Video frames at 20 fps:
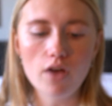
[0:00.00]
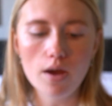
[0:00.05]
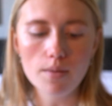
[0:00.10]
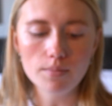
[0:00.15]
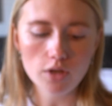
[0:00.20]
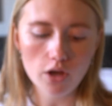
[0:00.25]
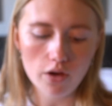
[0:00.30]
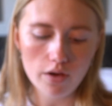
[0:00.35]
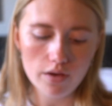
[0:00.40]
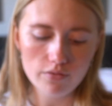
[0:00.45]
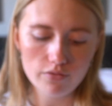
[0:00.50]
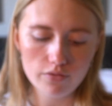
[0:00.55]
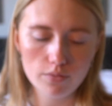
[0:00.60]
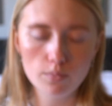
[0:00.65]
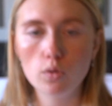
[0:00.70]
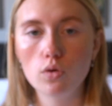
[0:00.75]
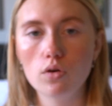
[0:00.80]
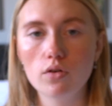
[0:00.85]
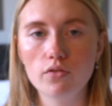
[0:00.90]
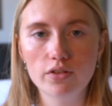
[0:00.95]
I'm going for
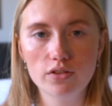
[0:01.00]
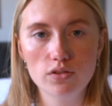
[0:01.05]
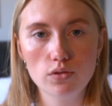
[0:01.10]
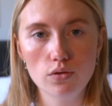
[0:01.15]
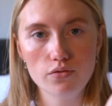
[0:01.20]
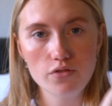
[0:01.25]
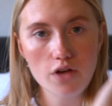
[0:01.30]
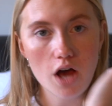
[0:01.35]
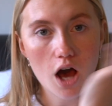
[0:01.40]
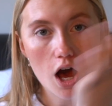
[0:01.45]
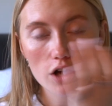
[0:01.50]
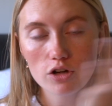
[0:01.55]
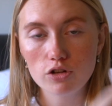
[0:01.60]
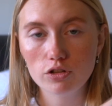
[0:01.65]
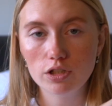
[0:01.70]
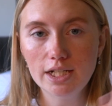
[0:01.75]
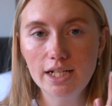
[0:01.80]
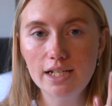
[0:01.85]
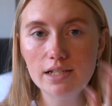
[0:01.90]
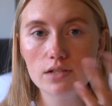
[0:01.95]
more of a sort of cut
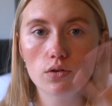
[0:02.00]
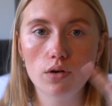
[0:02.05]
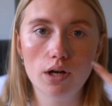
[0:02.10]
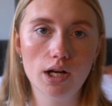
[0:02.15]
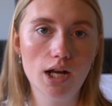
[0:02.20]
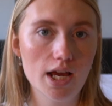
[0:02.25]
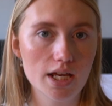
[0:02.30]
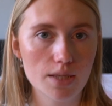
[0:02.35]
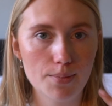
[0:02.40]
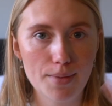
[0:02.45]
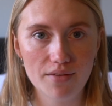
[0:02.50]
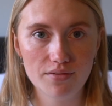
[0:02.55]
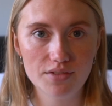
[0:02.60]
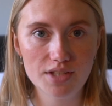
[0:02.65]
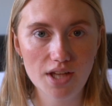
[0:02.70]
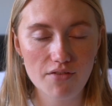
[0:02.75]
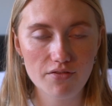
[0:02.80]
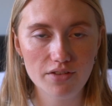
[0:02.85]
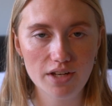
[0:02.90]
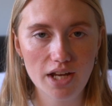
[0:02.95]
crease, or I like a bit of
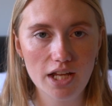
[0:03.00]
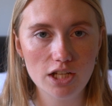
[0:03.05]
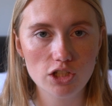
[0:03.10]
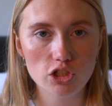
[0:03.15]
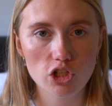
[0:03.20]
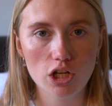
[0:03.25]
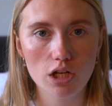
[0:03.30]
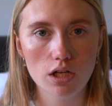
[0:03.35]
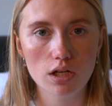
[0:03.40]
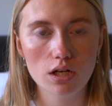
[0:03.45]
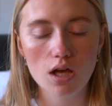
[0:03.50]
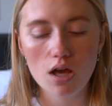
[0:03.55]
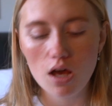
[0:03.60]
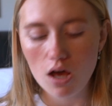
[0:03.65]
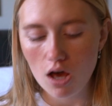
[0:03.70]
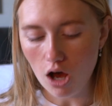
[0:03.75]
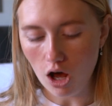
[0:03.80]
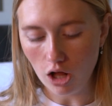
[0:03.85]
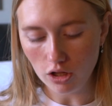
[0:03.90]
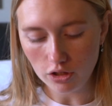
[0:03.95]
definition,
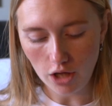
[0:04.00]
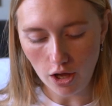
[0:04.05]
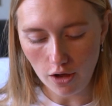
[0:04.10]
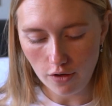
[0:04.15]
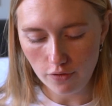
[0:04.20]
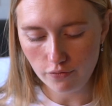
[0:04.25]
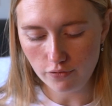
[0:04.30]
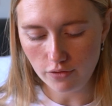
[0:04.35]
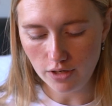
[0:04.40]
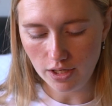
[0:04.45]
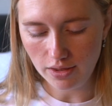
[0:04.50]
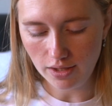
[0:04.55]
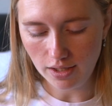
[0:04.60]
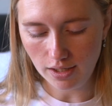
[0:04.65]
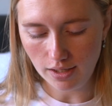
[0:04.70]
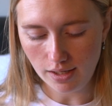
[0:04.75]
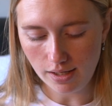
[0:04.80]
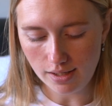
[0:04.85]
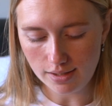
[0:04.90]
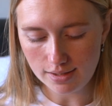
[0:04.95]
I'll go for
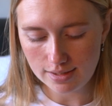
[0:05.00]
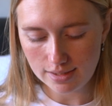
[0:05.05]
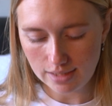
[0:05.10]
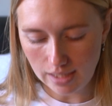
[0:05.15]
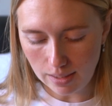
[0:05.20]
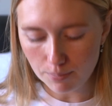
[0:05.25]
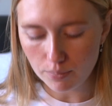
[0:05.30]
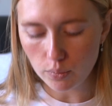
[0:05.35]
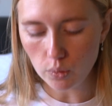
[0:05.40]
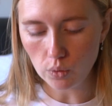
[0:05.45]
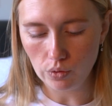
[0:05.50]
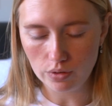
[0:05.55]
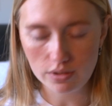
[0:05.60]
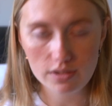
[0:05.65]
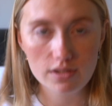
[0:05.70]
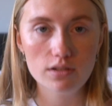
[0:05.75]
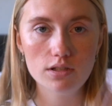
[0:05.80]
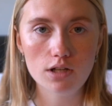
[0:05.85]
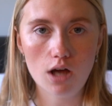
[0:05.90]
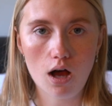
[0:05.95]
either Skimp or
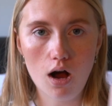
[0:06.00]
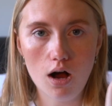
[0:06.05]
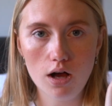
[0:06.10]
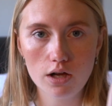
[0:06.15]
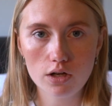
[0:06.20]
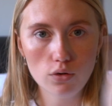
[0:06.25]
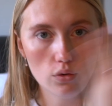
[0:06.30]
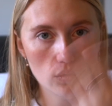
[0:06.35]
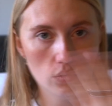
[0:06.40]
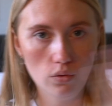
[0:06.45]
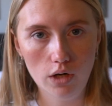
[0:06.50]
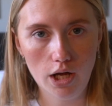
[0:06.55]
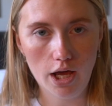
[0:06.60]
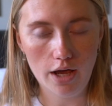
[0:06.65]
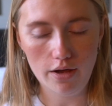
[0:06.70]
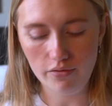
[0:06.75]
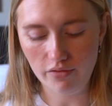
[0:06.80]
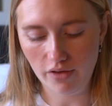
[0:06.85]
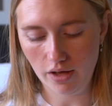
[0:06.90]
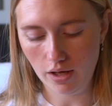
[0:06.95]
Stark all
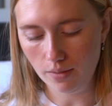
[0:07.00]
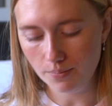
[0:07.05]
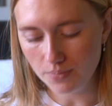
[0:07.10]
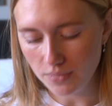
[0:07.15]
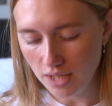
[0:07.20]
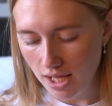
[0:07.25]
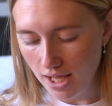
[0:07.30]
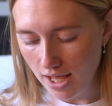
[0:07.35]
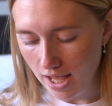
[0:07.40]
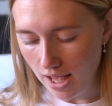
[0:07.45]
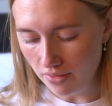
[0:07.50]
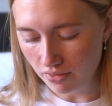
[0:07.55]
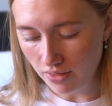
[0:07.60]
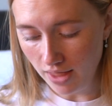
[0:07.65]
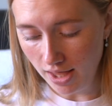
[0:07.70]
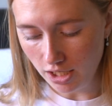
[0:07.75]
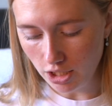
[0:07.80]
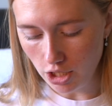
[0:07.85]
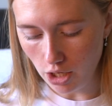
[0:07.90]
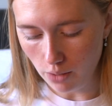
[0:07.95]
over, and
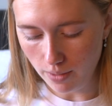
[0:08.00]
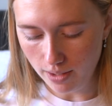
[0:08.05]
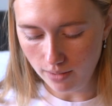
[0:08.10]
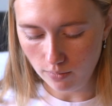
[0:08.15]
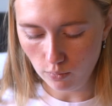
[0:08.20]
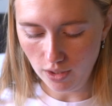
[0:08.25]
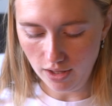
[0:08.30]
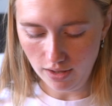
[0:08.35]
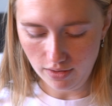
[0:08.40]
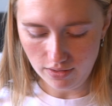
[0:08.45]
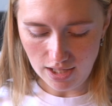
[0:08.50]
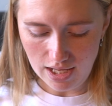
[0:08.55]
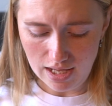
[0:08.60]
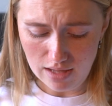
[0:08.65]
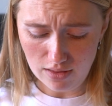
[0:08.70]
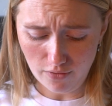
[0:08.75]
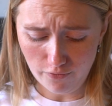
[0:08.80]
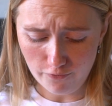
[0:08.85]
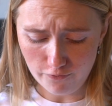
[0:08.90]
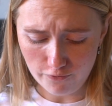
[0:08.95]
then go in with
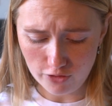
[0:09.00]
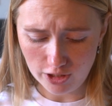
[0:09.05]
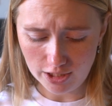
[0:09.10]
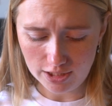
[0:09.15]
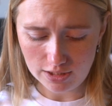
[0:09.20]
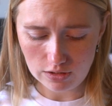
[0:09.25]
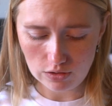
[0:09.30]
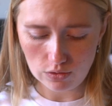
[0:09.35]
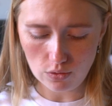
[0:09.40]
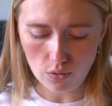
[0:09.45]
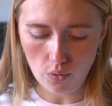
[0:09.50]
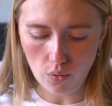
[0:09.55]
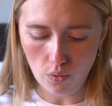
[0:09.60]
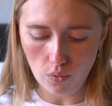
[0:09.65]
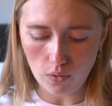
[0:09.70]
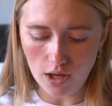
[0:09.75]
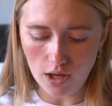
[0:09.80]
either Frisk or